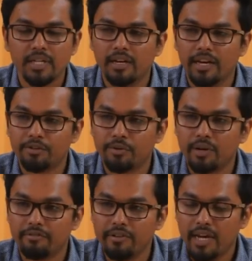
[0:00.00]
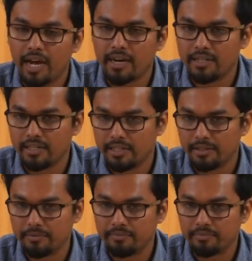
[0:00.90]
ethnography and
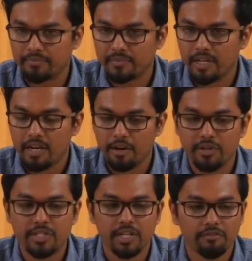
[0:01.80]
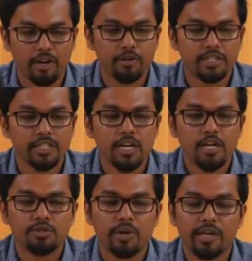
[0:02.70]
um, heuristic evaluation.
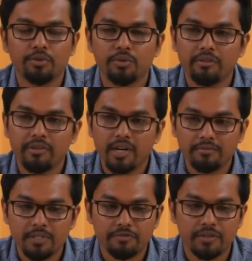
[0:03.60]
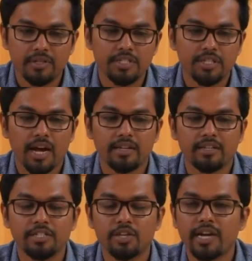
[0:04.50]
So, ethnography comes first and the
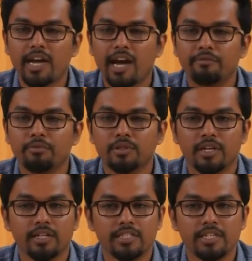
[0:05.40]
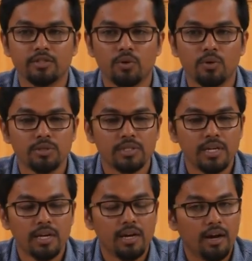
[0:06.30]
design hypothesis goes
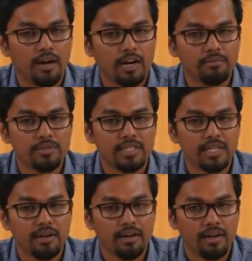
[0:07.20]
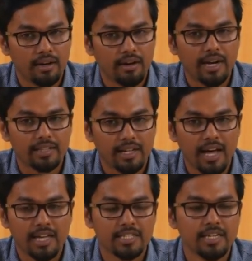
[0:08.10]
uh, comes uh, at the
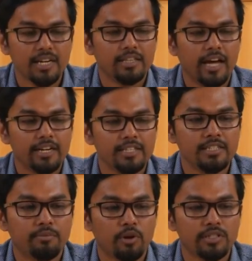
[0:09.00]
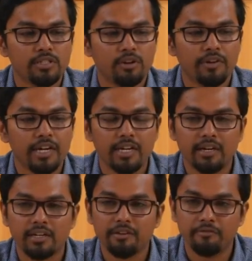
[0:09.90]
last that the process of
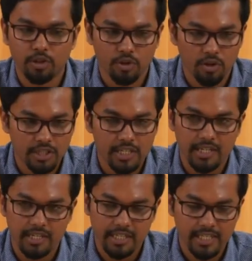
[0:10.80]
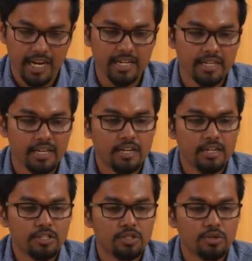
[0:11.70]
inductive methodology in design.
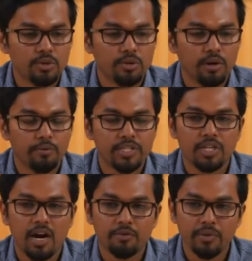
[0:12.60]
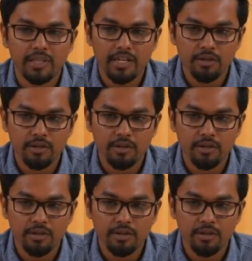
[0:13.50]
So, we start with the